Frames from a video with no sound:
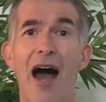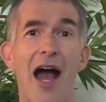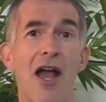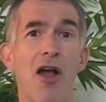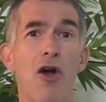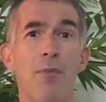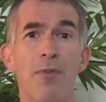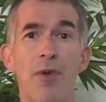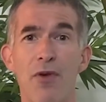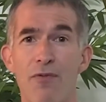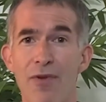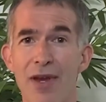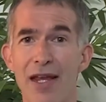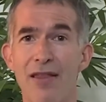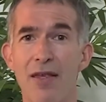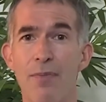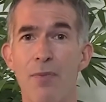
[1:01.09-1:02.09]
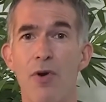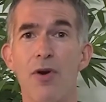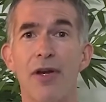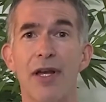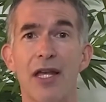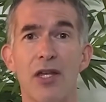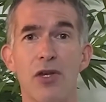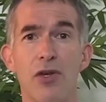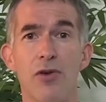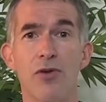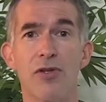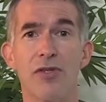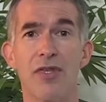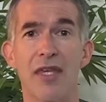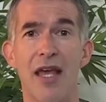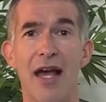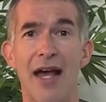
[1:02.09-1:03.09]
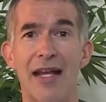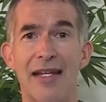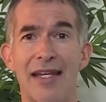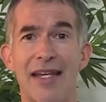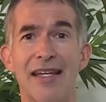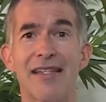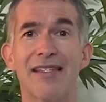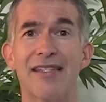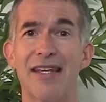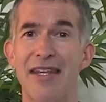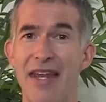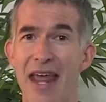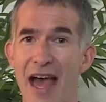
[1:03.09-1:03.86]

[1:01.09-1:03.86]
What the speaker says: I hope you read the book and use the ideas to